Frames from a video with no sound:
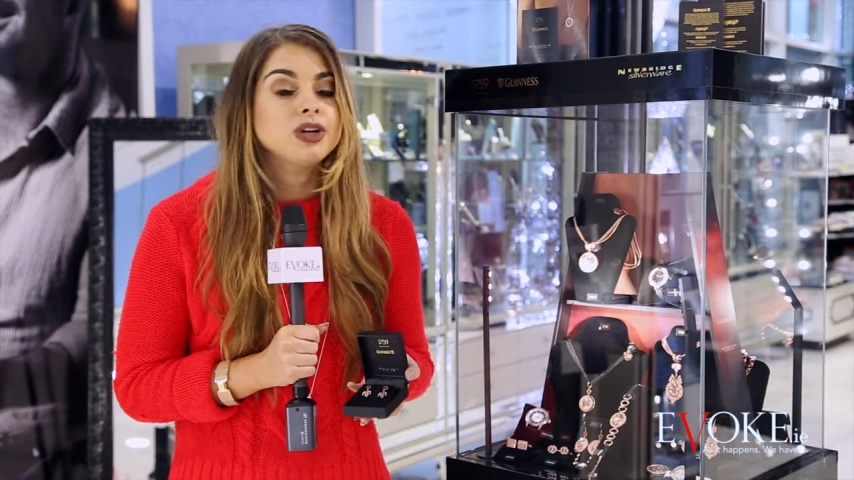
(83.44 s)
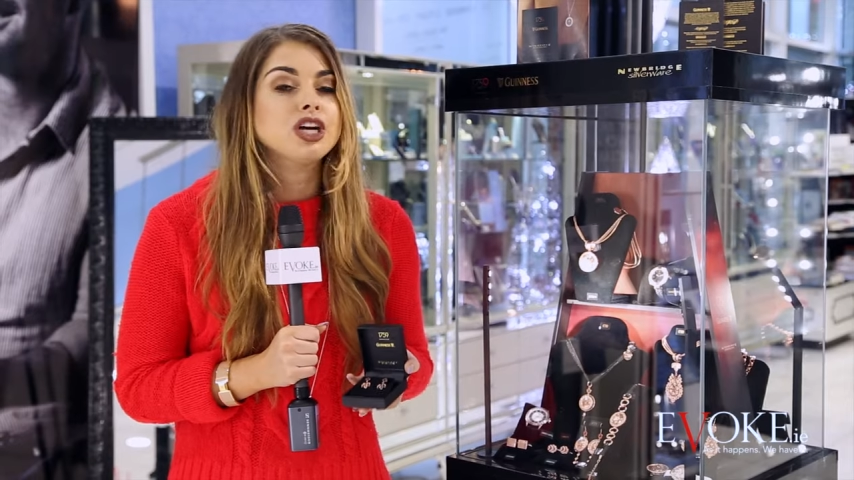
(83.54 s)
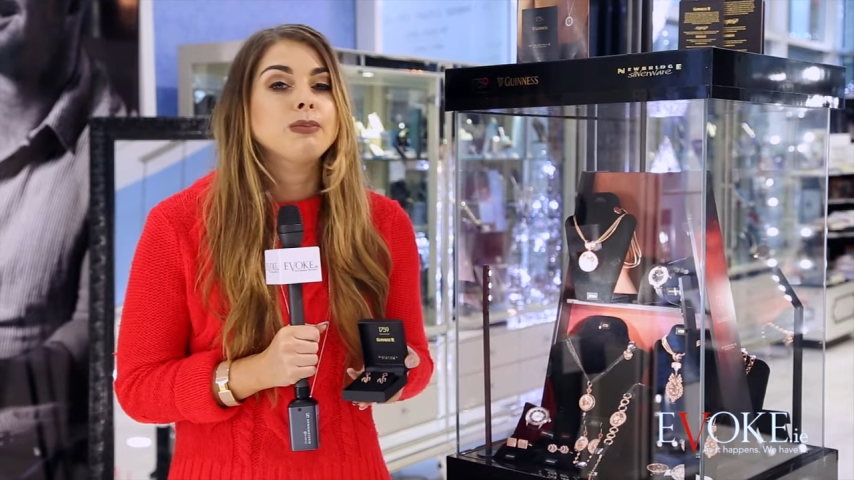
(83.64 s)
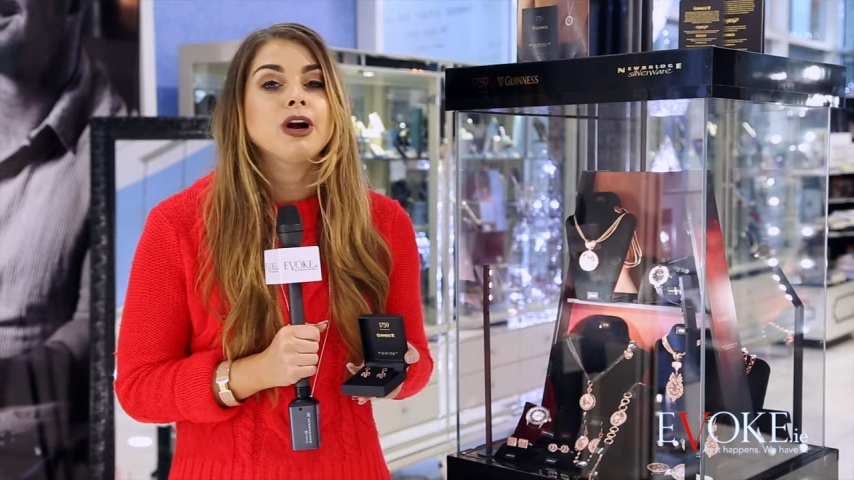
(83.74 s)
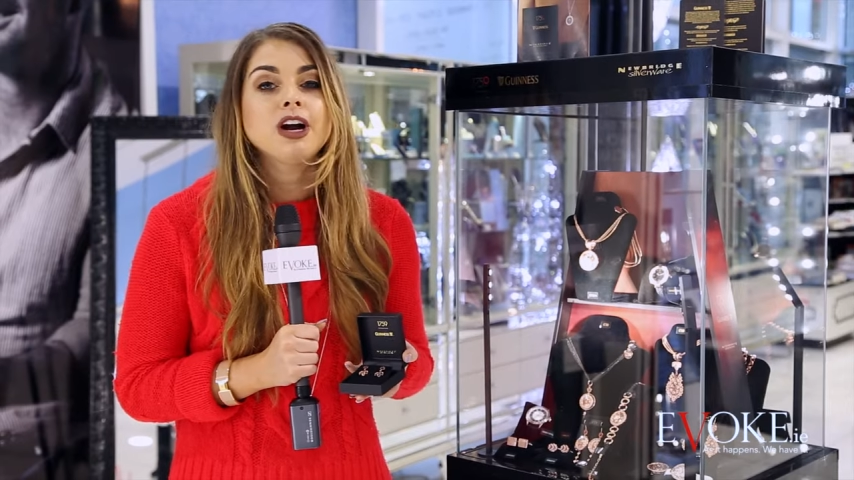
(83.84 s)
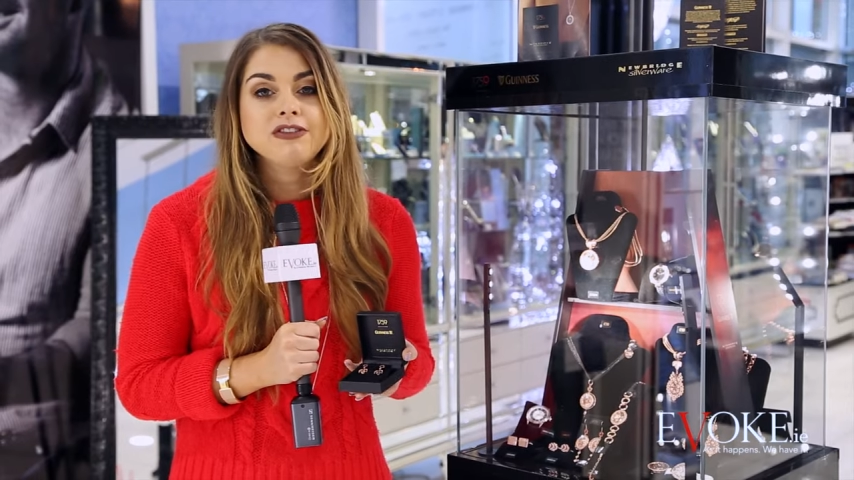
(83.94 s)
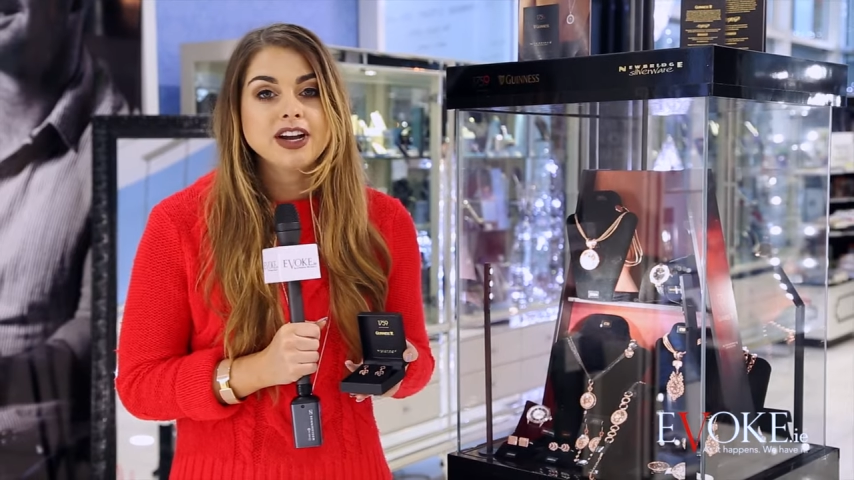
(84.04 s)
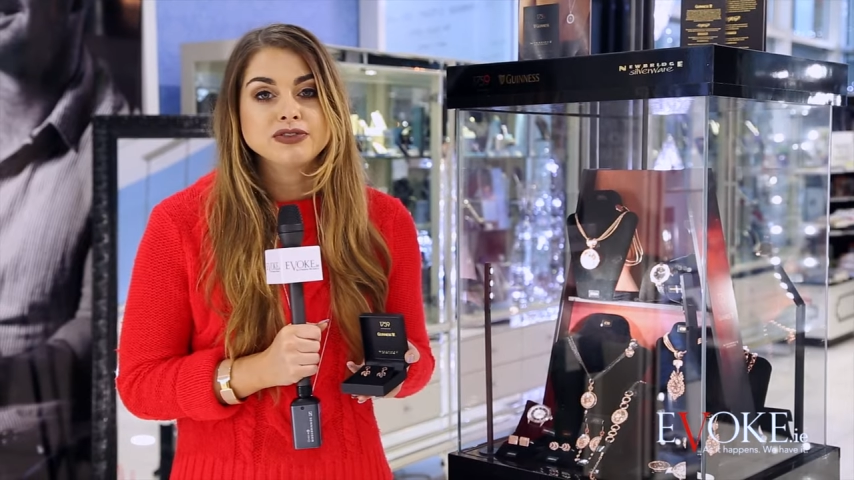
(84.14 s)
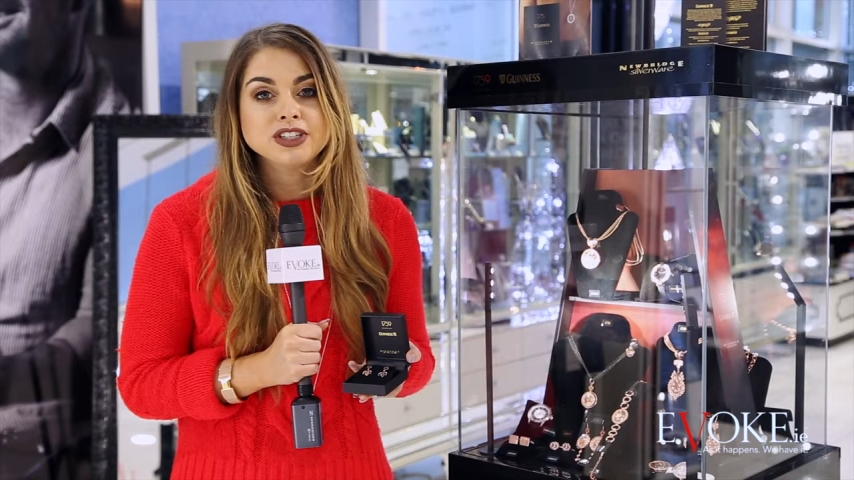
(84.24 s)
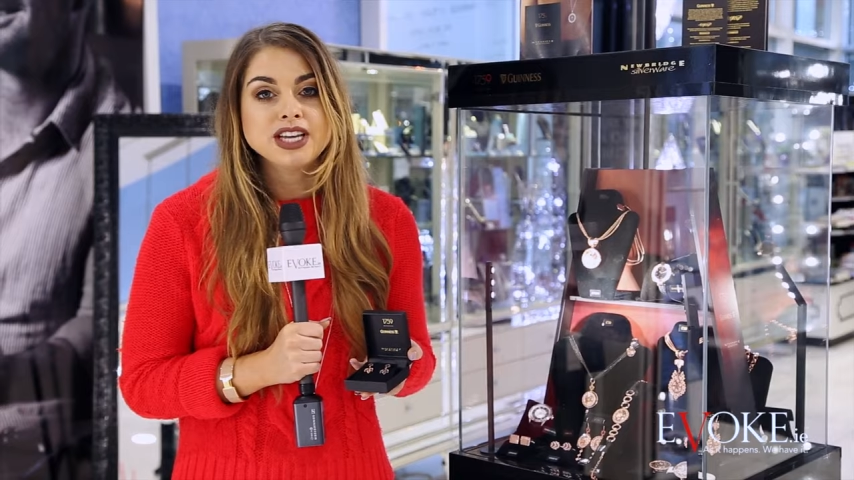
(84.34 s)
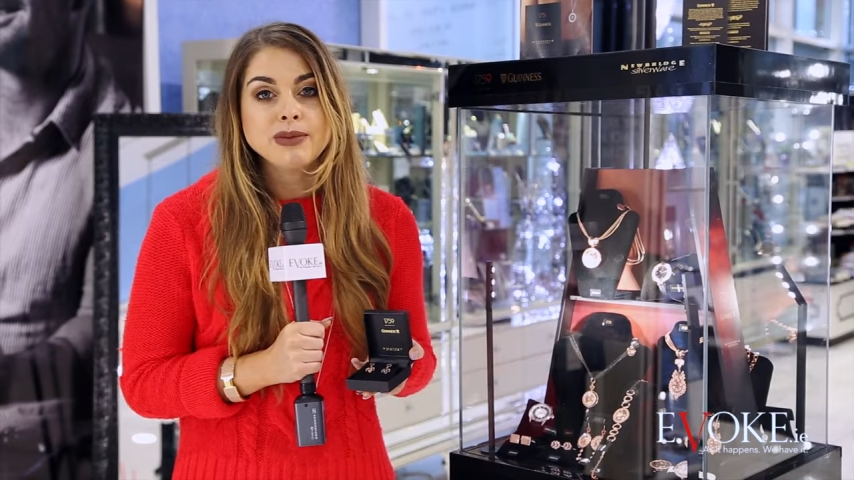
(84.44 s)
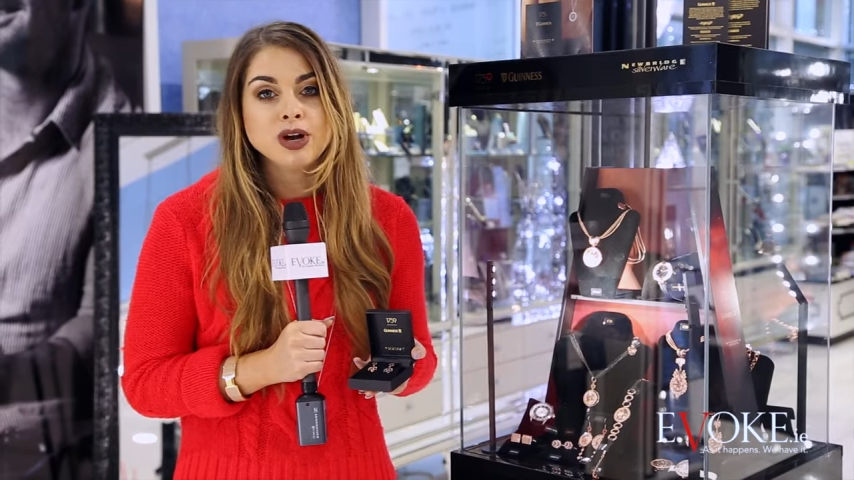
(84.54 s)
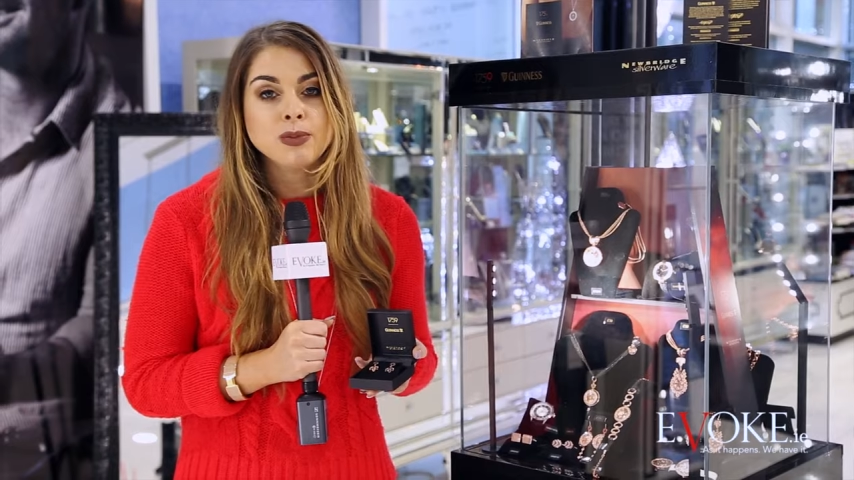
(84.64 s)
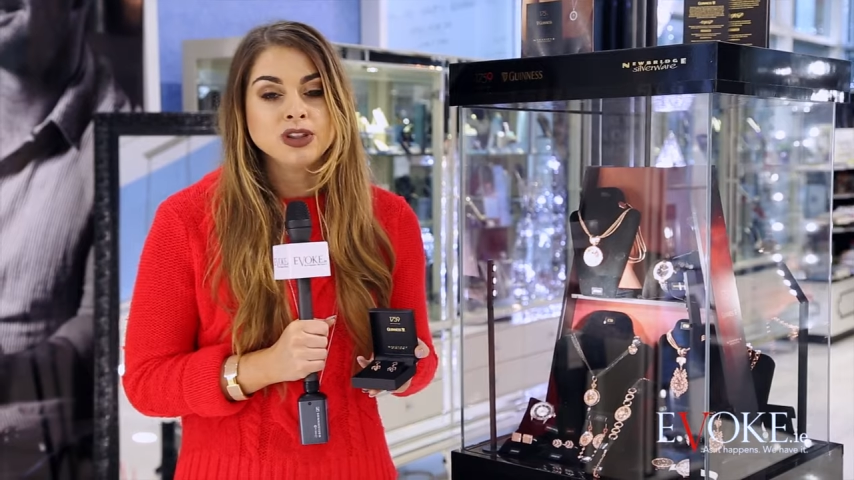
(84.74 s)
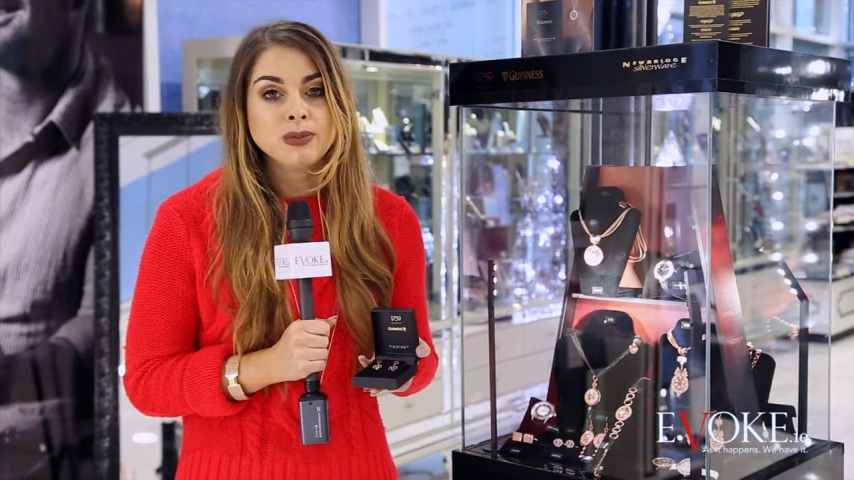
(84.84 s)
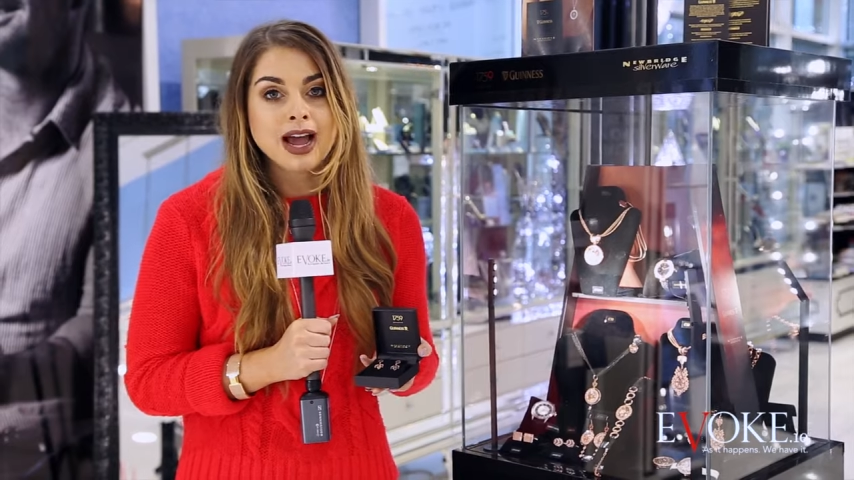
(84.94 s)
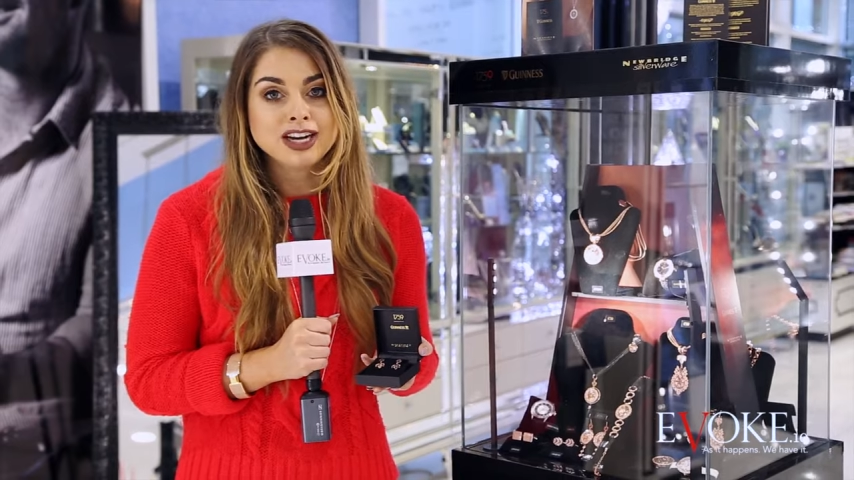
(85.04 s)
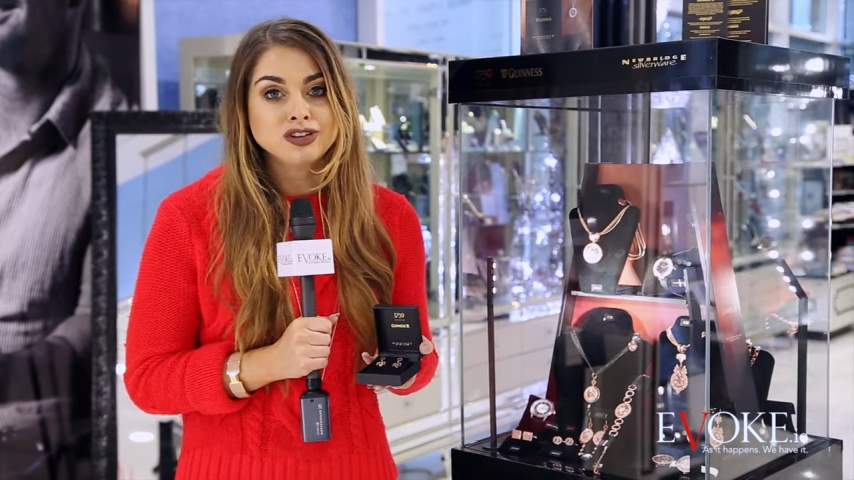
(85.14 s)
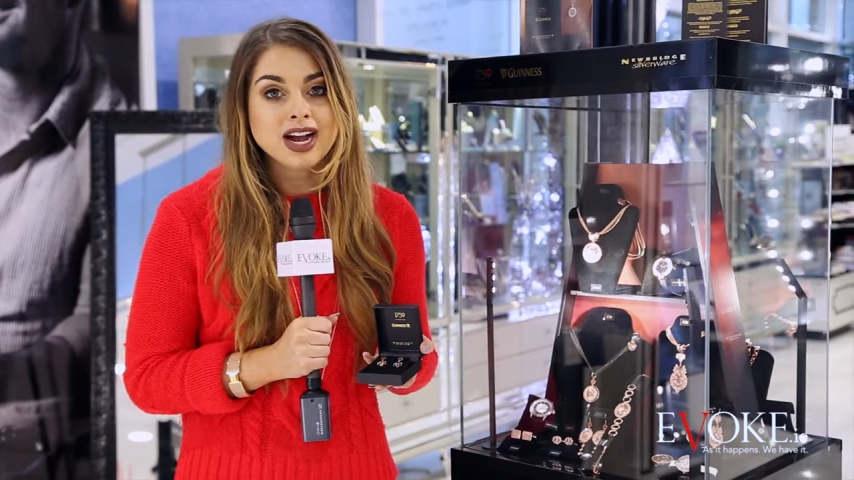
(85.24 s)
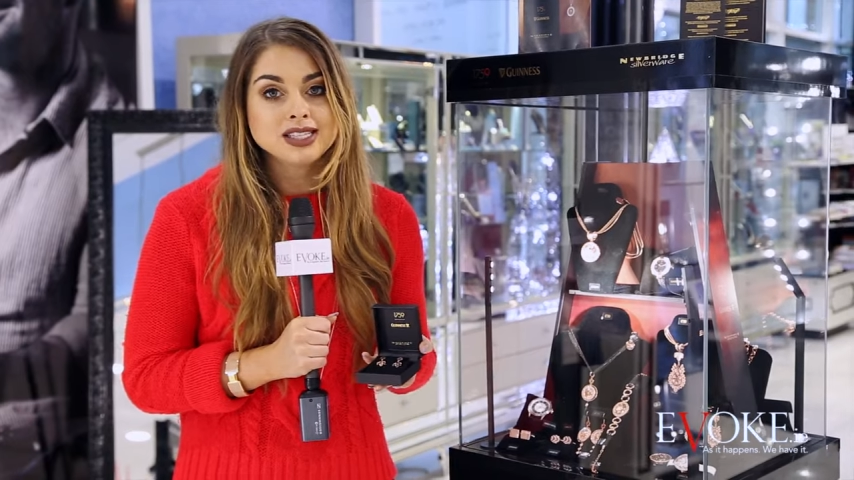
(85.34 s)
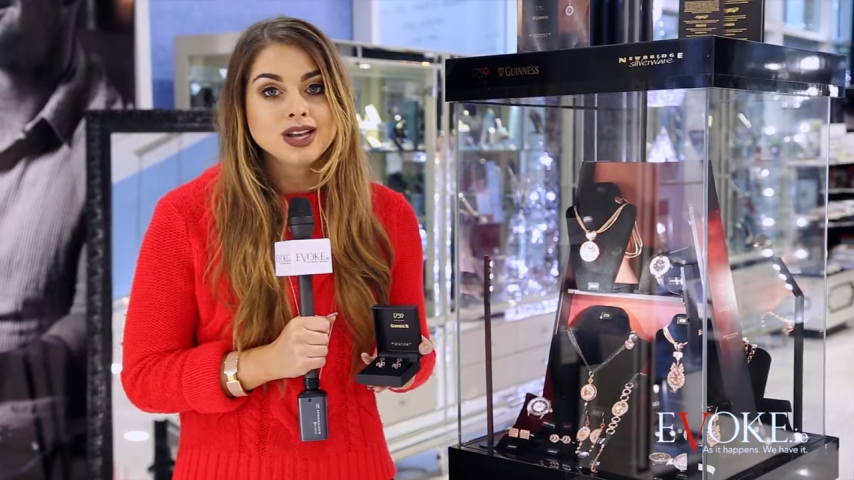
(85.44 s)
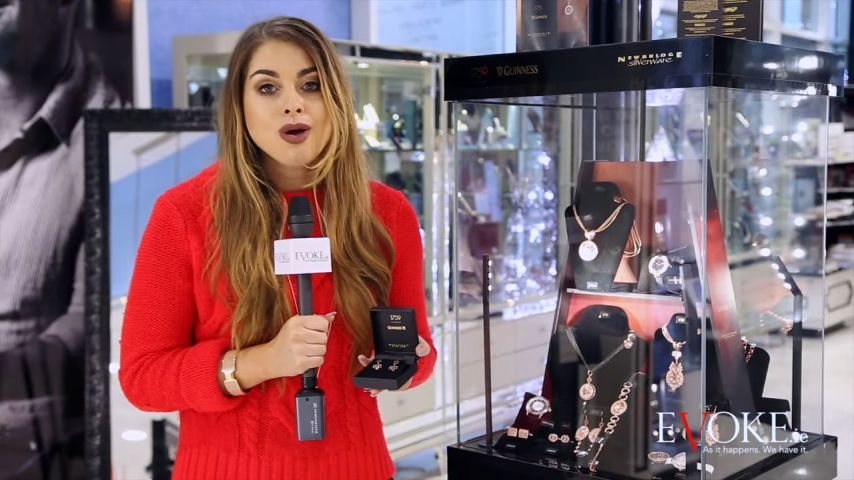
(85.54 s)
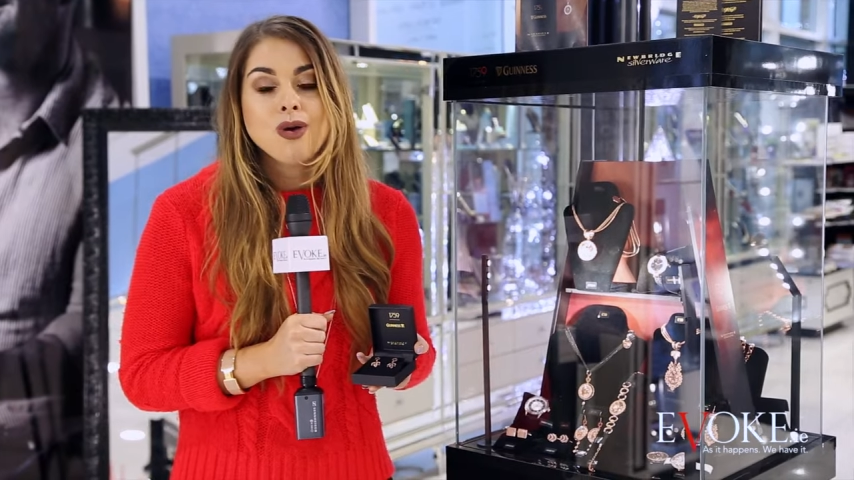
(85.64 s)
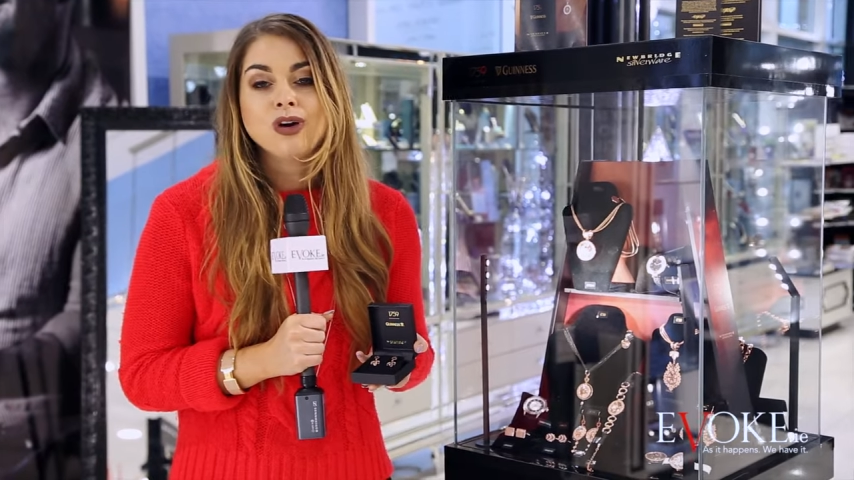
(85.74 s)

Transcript: which are perfect for teaming up with a black dress